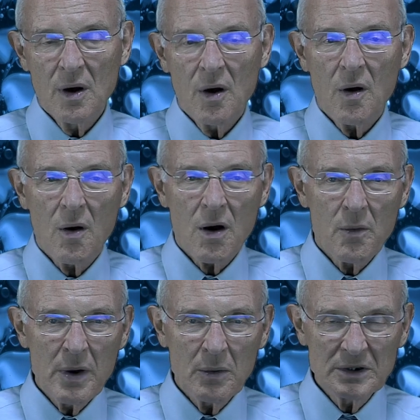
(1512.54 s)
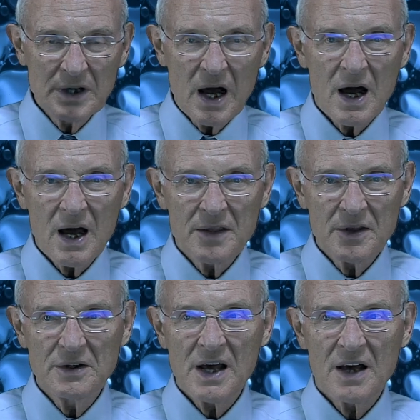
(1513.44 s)
or we will die
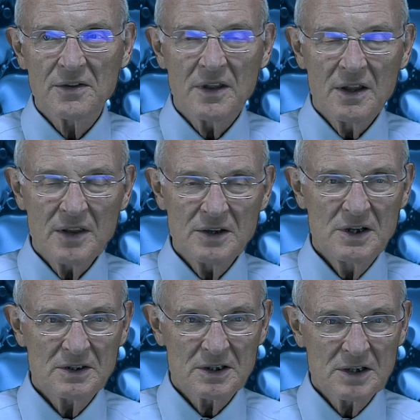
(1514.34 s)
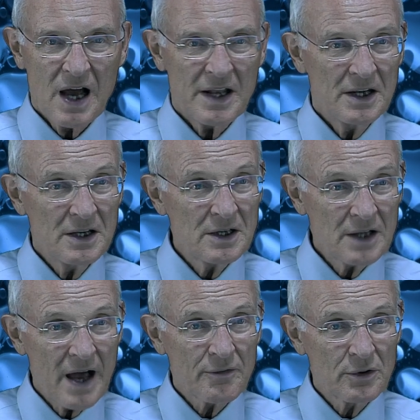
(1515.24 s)
the death that Jesus died. He didn't
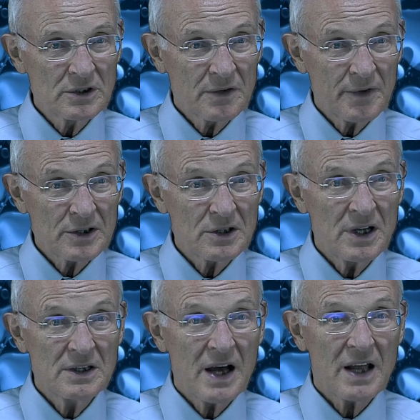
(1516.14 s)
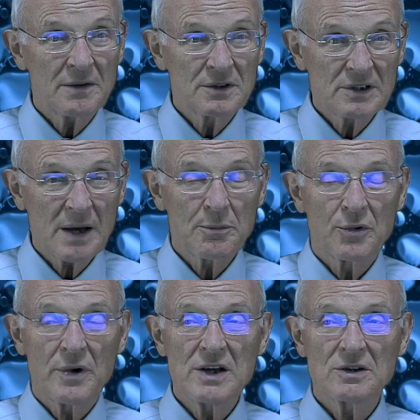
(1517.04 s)
die of crucifixion. He died of
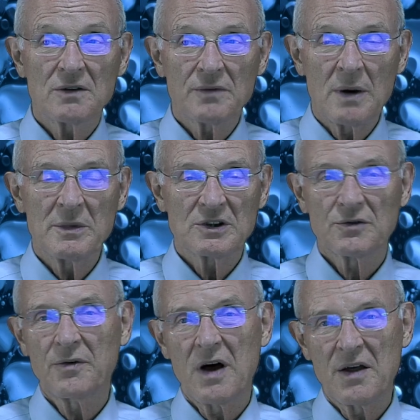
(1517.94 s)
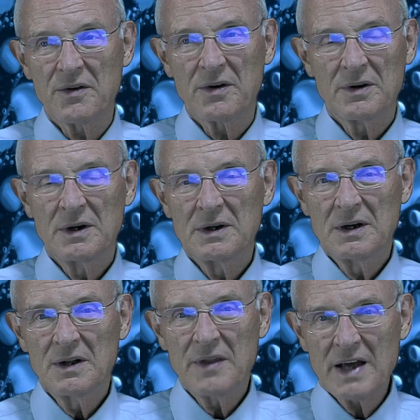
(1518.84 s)
separation from his Father.
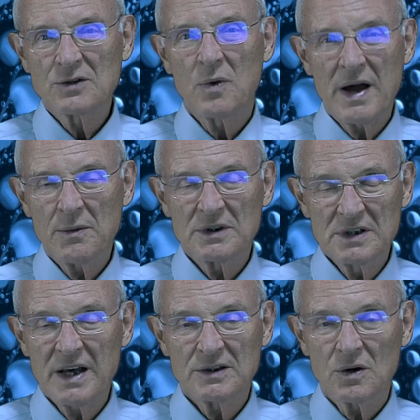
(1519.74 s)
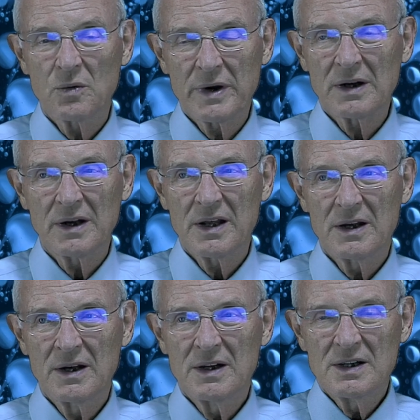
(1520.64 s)
That's why he was dead so quickly.
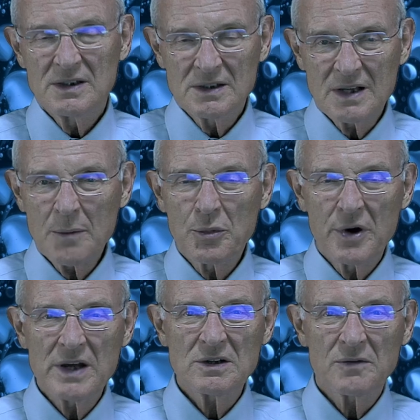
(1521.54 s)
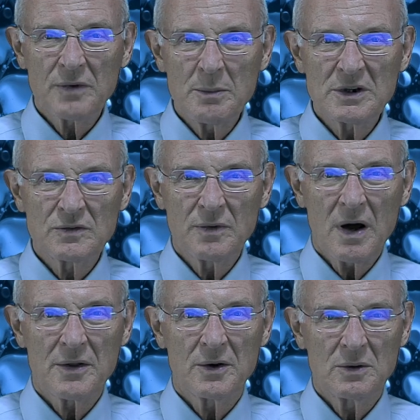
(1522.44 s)
Separation from his
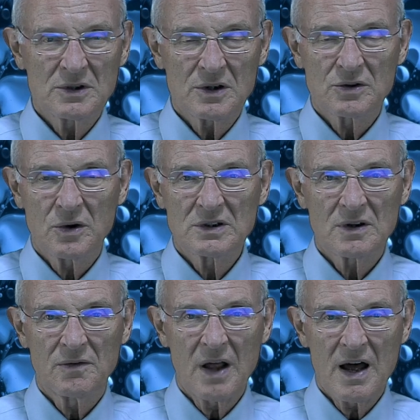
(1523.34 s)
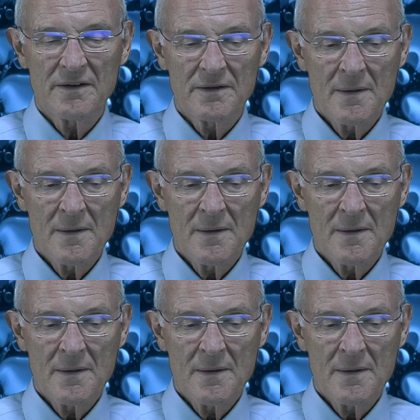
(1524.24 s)
Father, who is the source of life.